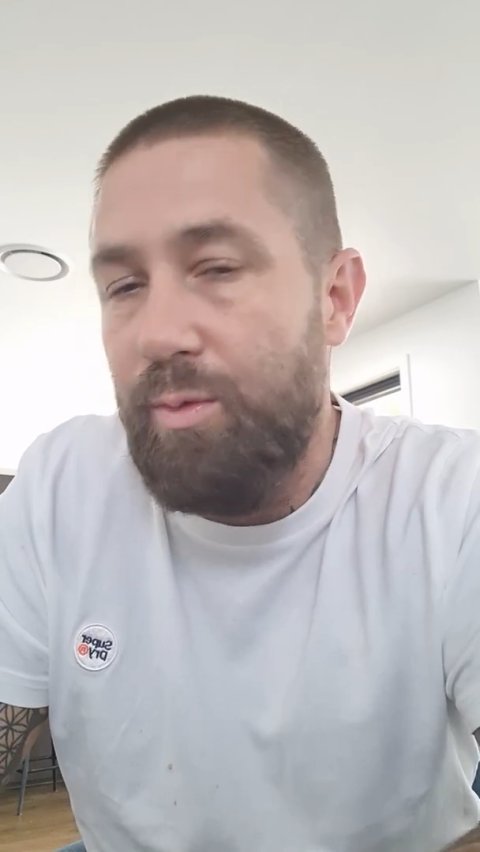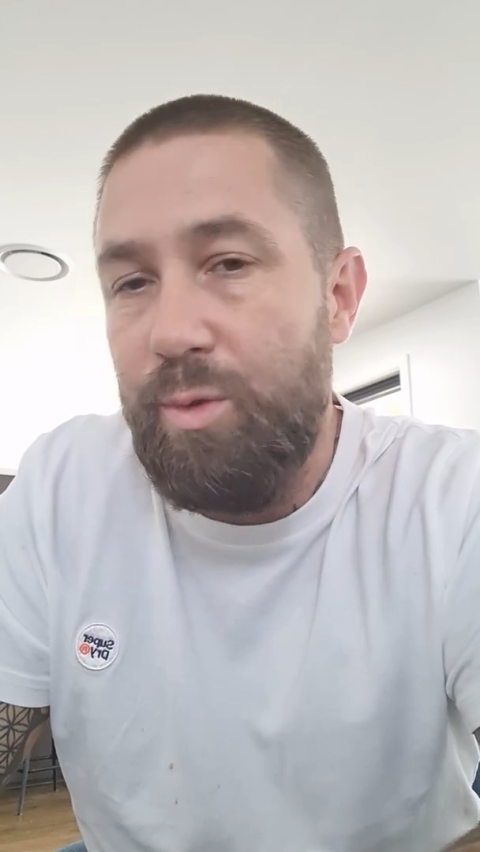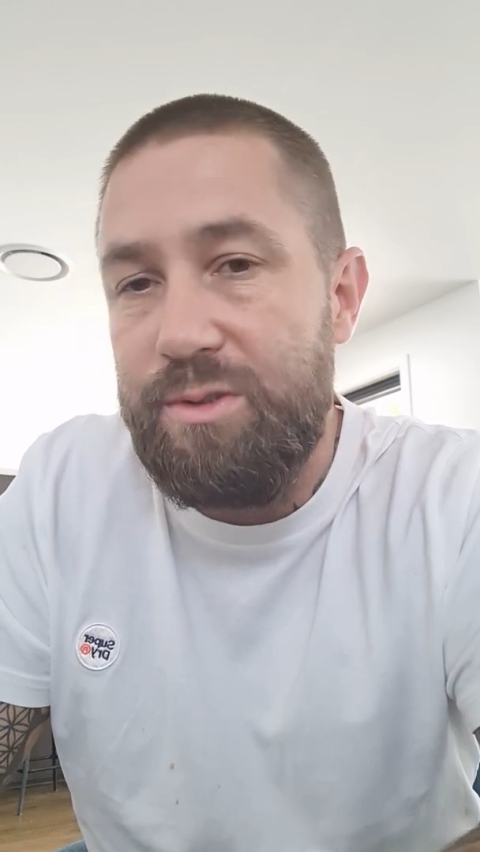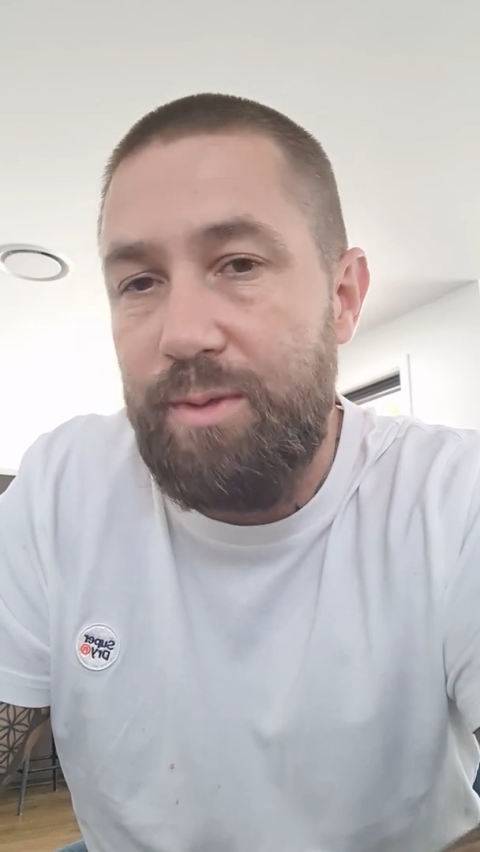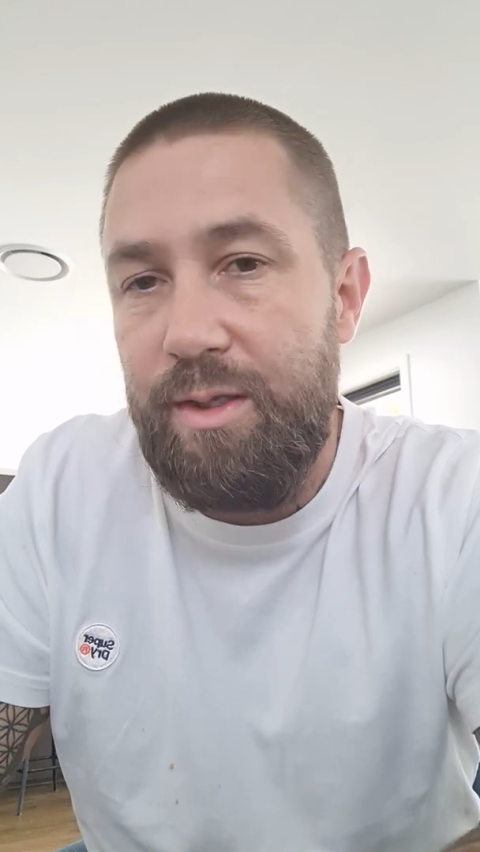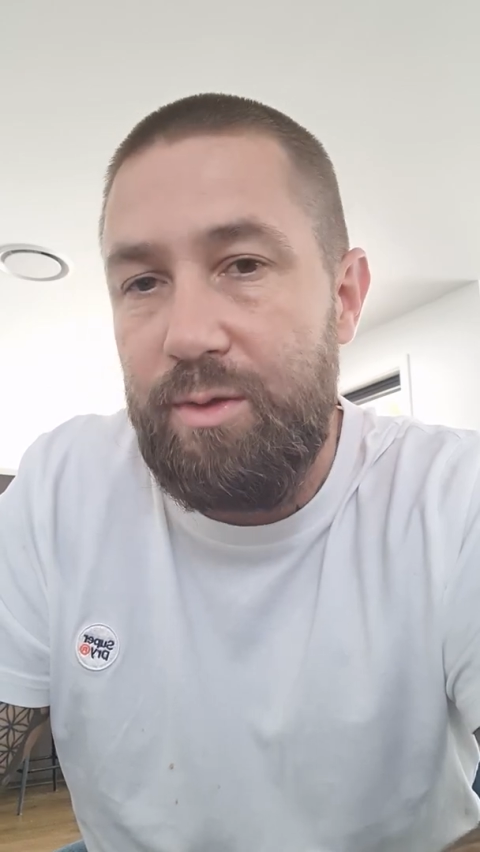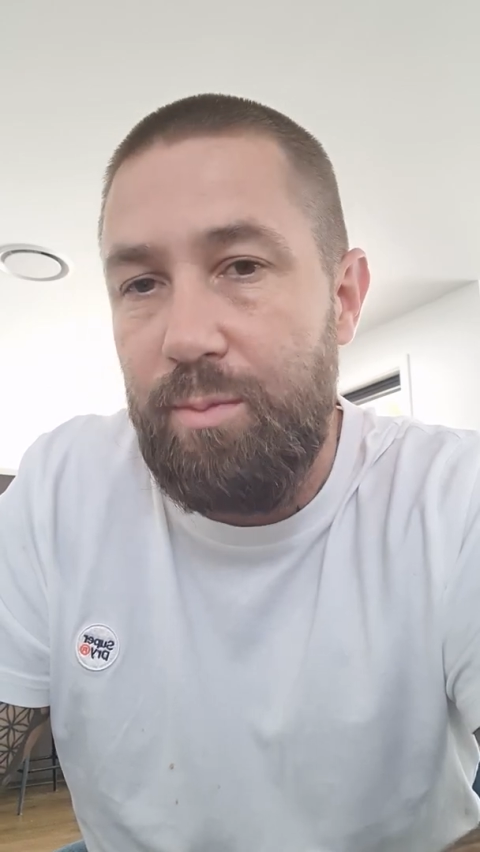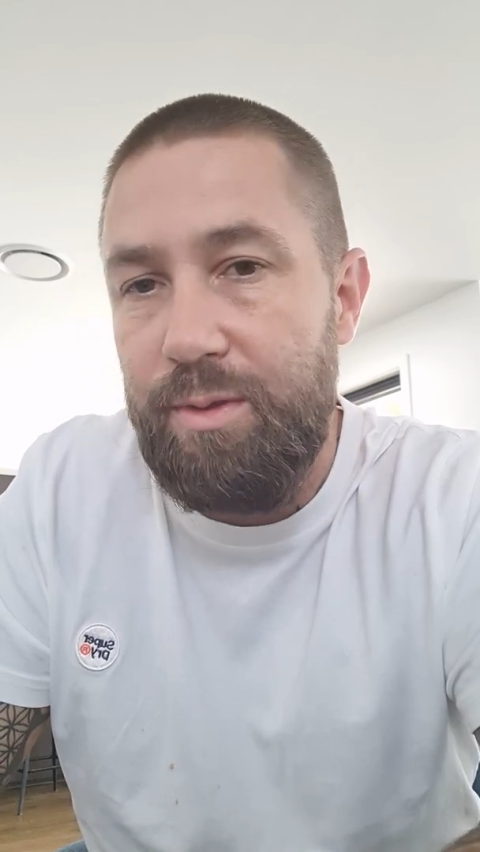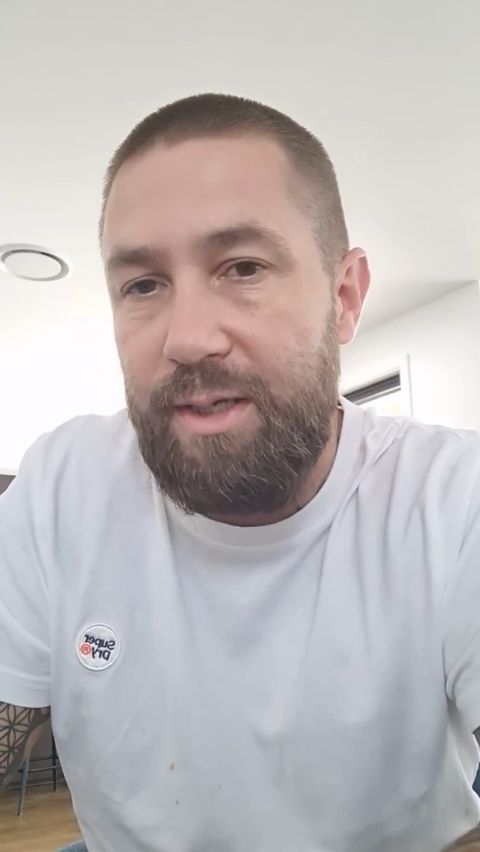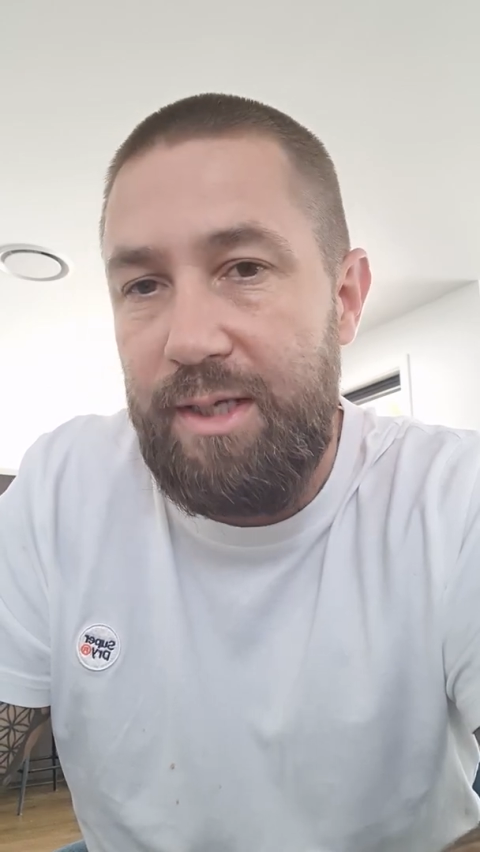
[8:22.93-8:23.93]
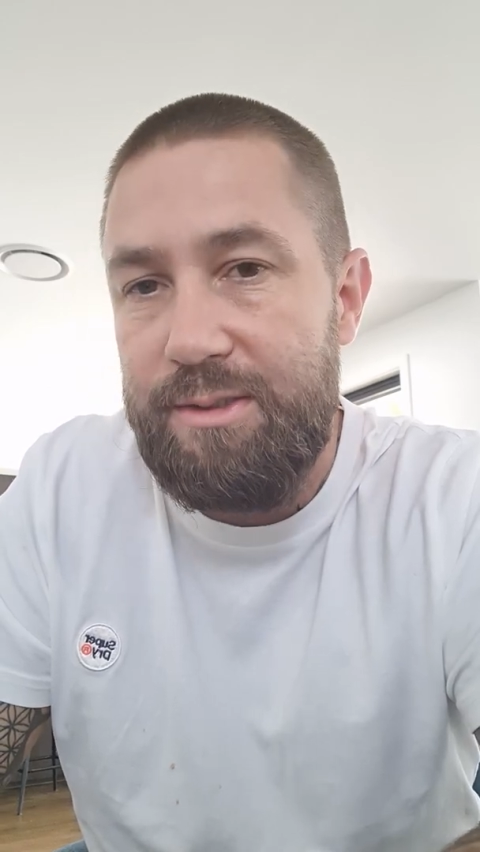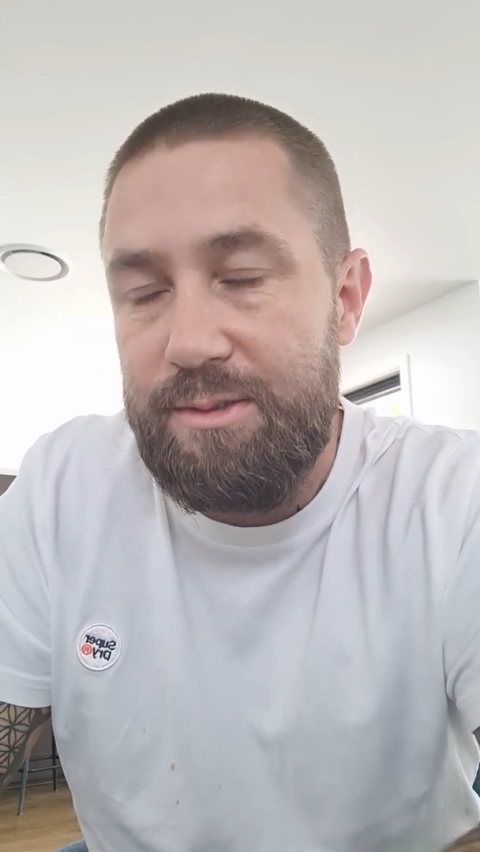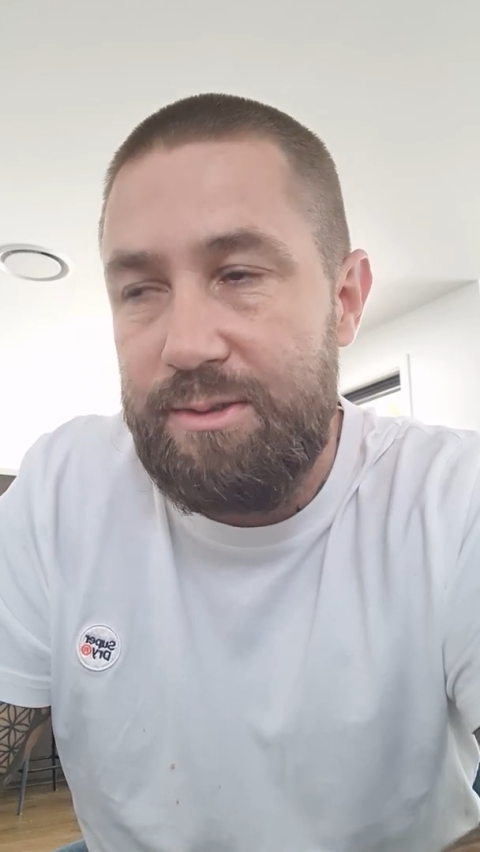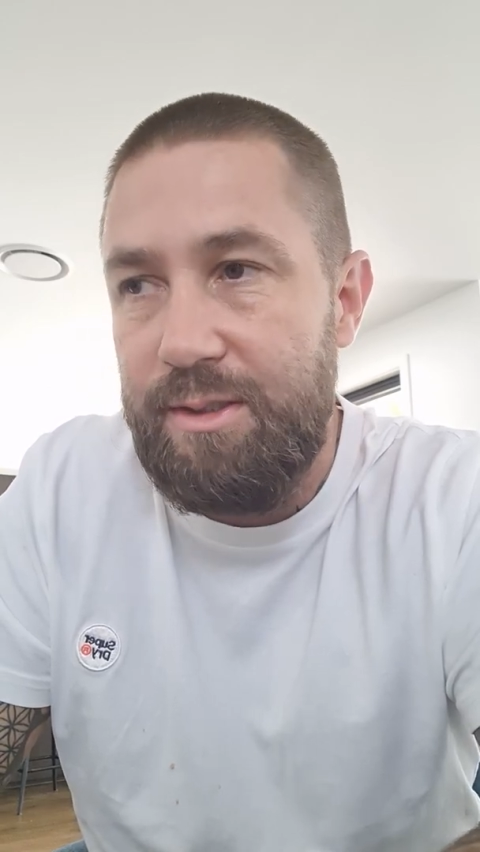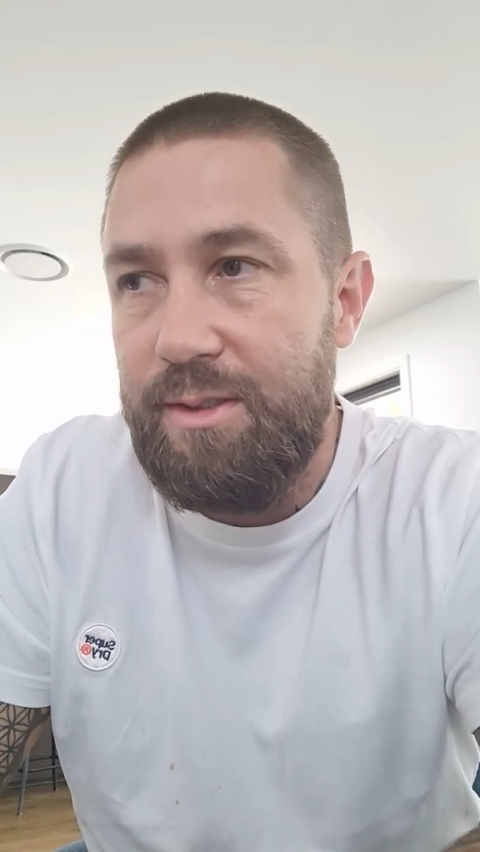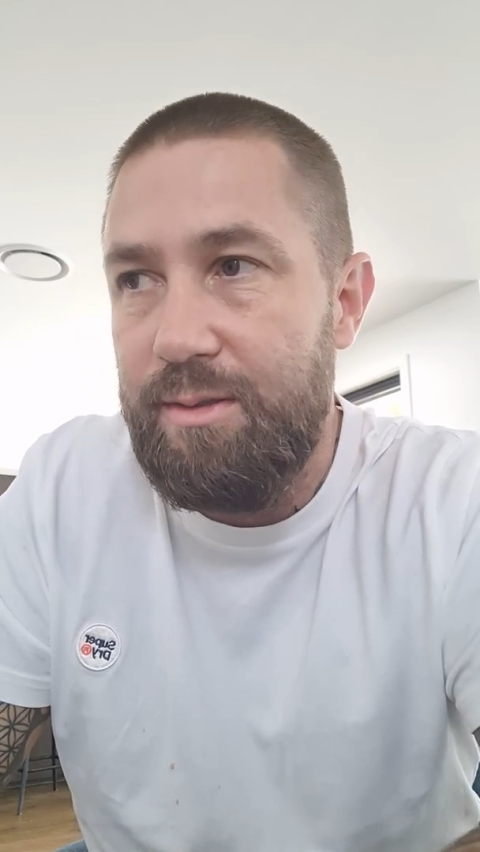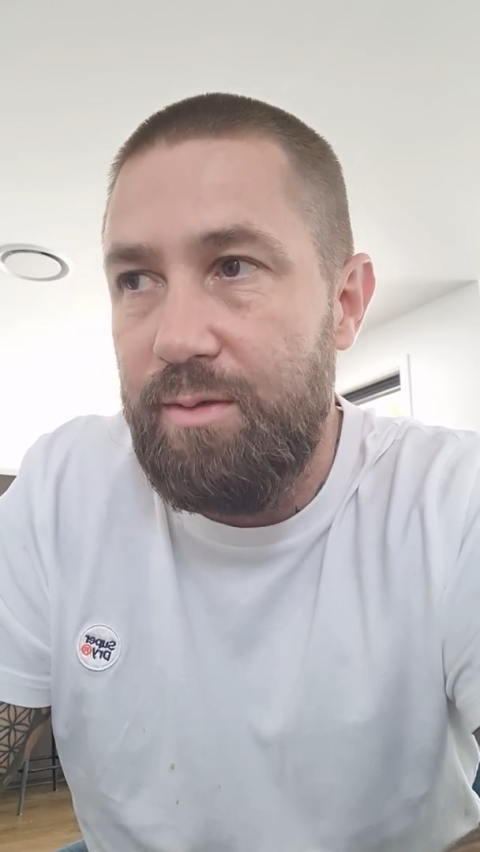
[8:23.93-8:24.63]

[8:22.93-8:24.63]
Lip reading: It was one of the complications that,